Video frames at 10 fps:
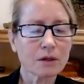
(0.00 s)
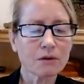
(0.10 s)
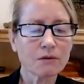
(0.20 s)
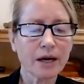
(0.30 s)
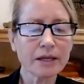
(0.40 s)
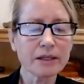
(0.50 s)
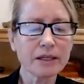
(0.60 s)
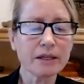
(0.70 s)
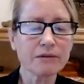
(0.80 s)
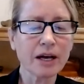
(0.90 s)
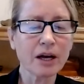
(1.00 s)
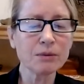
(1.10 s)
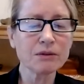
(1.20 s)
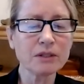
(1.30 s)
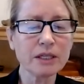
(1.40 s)
Finally, if help
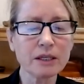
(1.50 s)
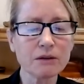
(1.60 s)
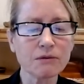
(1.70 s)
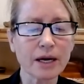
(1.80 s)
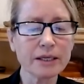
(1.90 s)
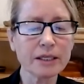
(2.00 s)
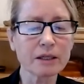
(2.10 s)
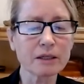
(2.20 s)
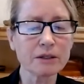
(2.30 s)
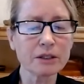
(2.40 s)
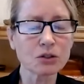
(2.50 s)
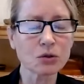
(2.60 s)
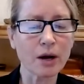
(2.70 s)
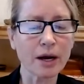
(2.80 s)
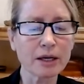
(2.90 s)
is needed finding a clinical
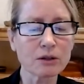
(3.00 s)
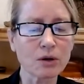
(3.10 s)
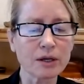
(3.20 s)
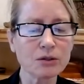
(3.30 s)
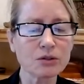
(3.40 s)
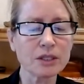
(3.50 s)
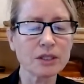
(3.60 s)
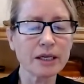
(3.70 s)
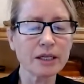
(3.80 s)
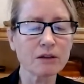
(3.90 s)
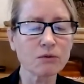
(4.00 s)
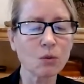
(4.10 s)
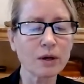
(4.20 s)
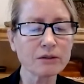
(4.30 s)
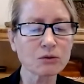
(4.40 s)
trial or understanding if
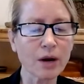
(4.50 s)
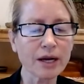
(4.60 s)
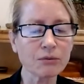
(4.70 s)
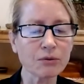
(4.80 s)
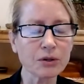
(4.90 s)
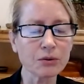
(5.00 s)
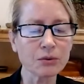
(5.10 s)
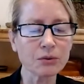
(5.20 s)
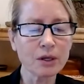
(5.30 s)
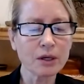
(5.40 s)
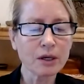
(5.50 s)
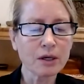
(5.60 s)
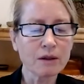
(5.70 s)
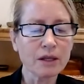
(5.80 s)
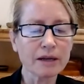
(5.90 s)
one is right for you,
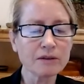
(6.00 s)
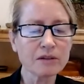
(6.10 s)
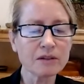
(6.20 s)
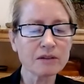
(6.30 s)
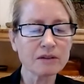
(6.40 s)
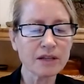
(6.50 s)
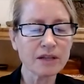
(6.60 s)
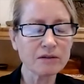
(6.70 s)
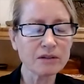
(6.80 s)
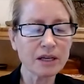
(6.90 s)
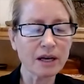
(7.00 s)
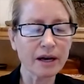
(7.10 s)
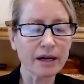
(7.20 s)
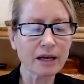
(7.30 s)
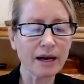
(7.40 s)
the
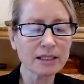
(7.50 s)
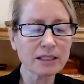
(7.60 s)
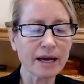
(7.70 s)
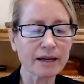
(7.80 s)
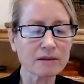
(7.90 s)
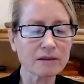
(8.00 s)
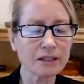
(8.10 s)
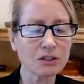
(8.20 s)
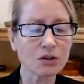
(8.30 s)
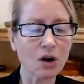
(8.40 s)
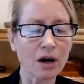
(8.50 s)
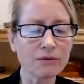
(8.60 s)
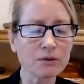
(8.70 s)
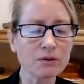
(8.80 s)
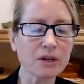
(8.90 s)
NCI Contact Center
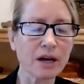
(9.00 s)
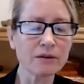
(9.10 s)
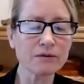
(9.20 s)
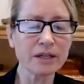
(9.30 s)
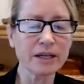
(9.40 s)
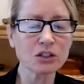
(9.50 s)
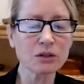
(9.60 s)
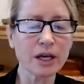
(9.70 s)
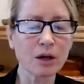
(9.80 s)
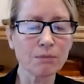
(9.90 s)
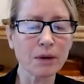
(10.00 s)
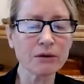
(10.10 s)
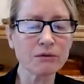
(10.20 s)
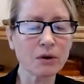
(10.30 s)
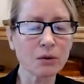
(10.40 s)
offers confidential help by
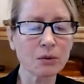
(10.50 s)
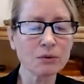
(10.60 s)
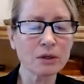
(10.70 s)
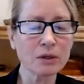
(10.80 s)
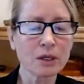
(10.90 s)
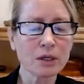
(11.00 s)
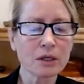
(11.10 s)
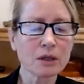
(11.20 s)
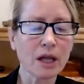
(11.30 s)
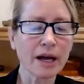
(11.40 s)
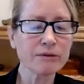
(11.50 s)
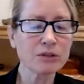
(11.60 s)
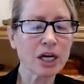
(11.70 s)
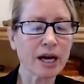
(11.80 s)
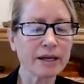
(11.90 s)
phone, live
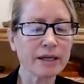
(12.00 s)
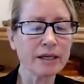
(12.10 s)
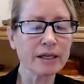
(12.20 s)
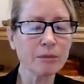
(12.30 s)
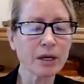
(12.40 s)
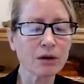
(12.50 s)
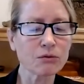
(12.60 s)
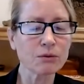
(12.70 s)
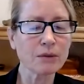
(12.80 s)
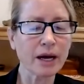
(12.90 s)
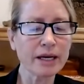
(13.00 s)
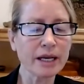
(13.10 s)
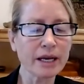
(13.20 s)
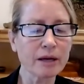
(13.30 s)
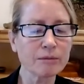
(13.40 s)
chat, and email from 9
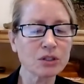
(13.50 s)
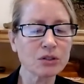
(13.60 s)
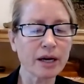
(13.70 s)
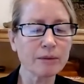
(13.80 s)
a.m. to 9